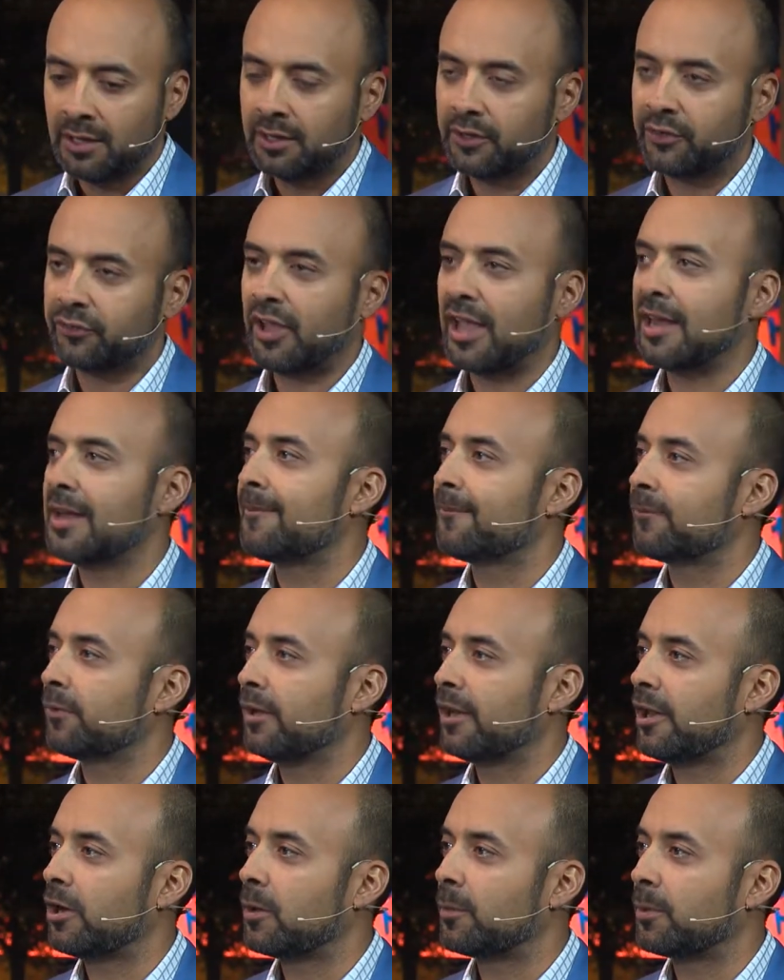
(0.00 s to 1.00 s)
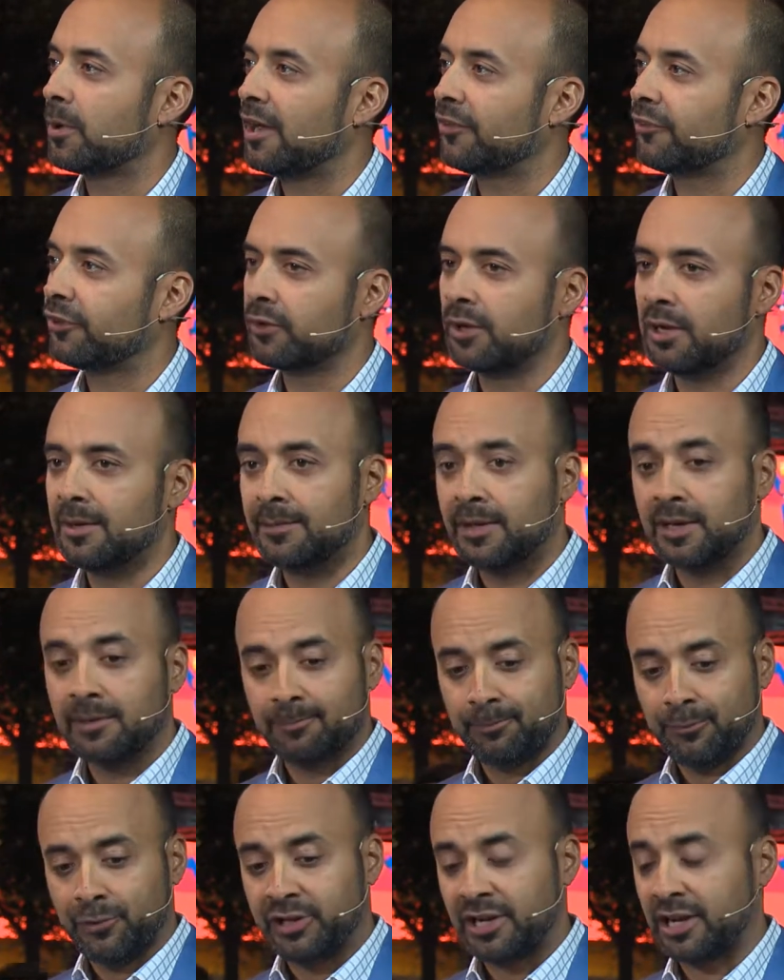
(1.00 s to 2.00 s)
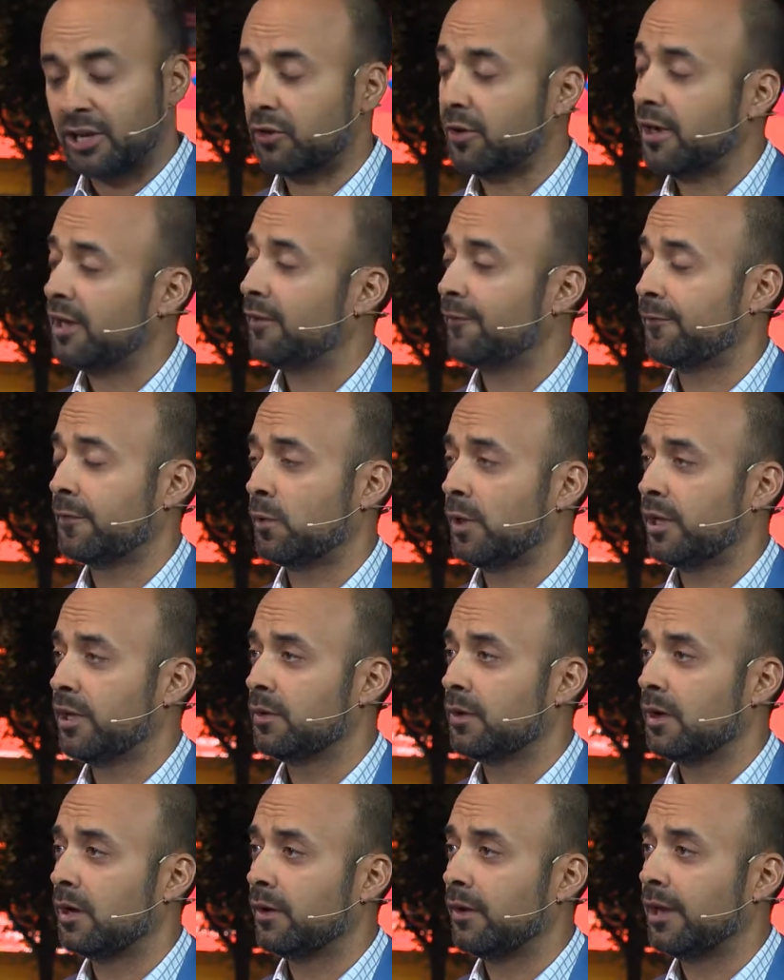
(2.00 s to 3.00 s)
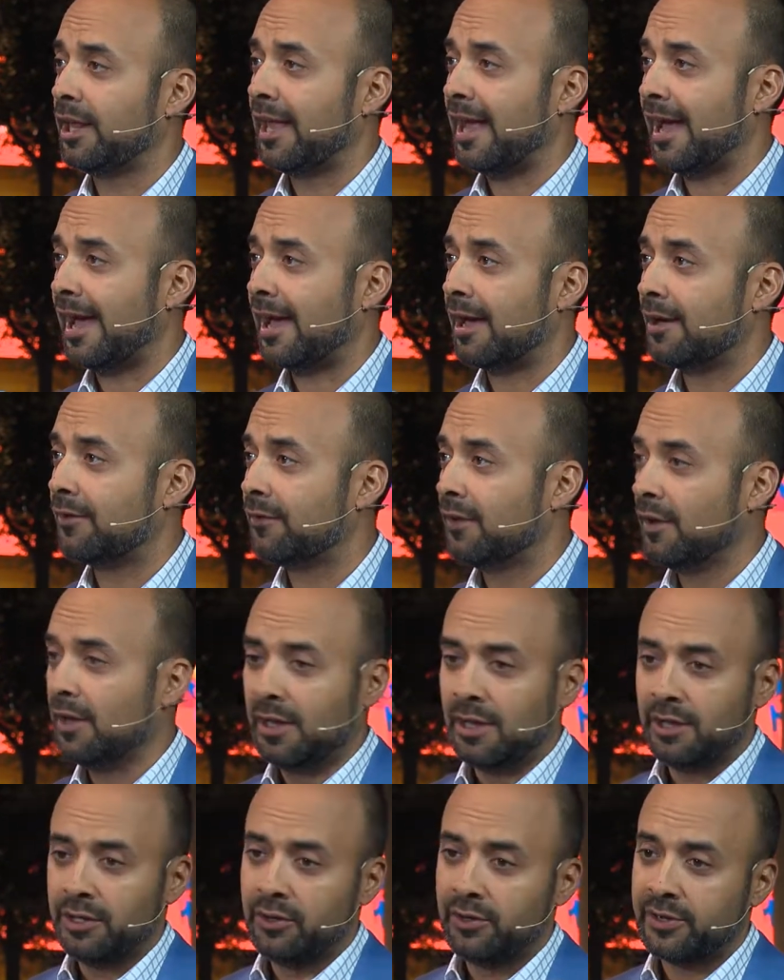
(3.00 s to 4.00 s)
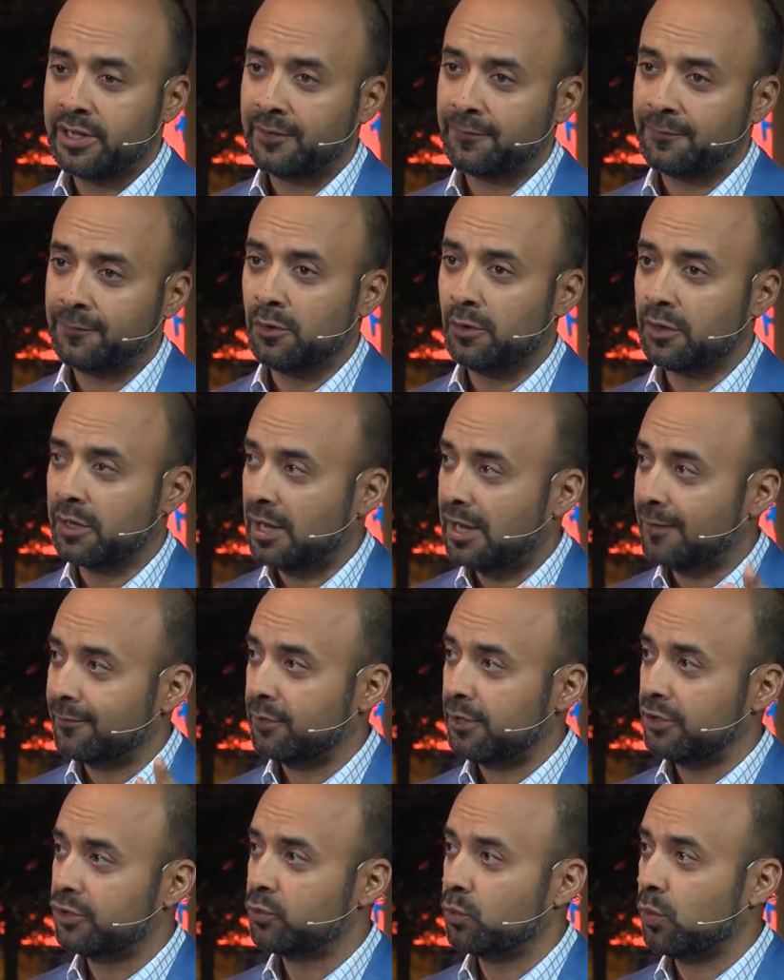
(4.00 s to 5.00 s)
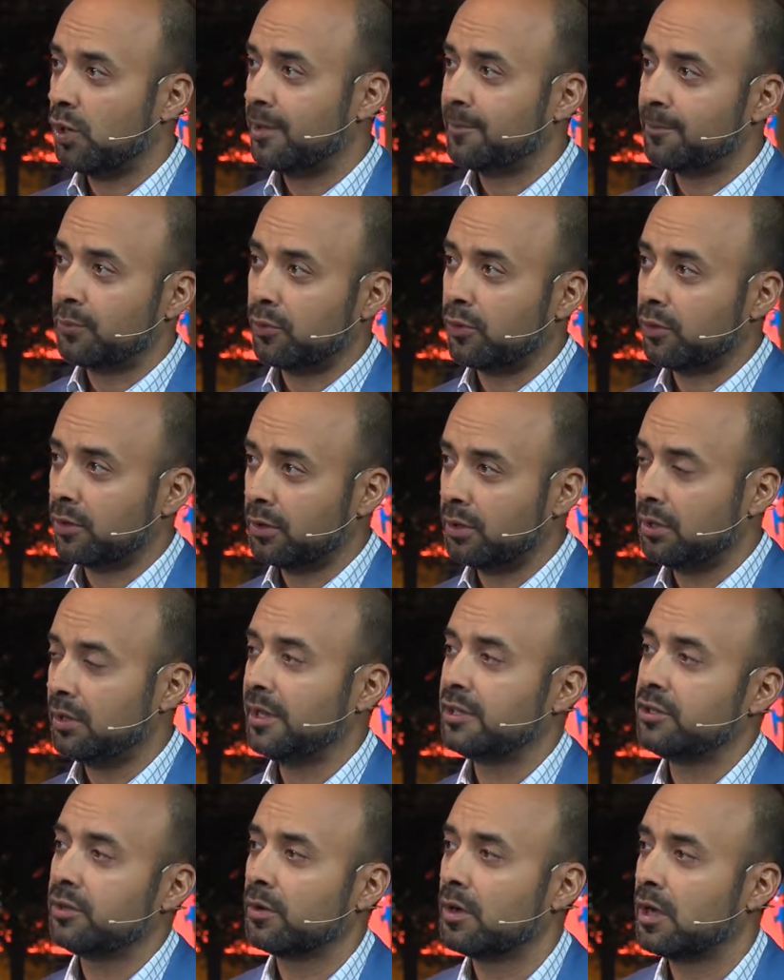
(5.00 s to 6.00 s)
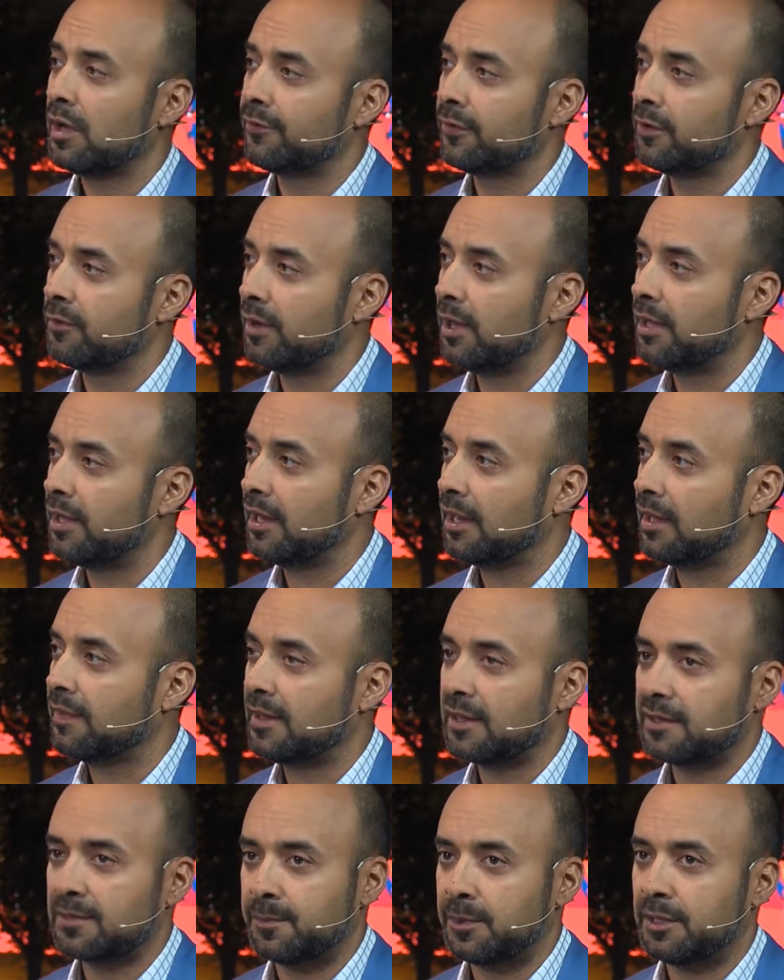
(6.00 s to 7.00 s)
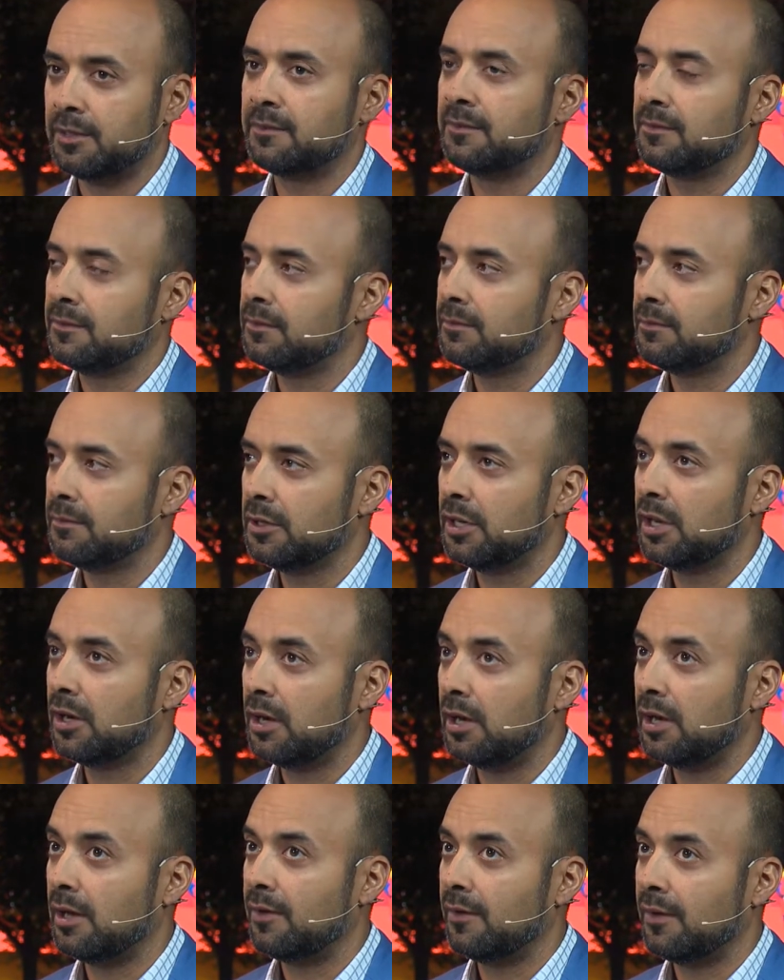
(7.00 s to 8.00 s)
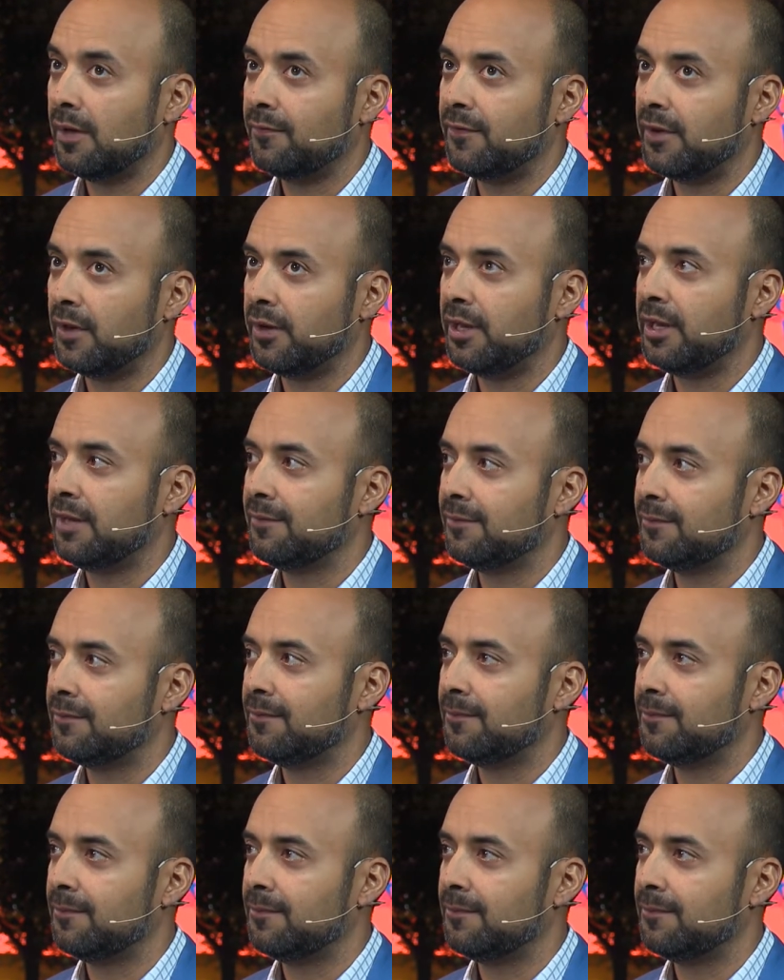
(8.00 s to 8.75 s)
sign up for an enterprise agreement, you get credit for what you already have, you get full coverage, one portal, and you're off and running, and that's been a very,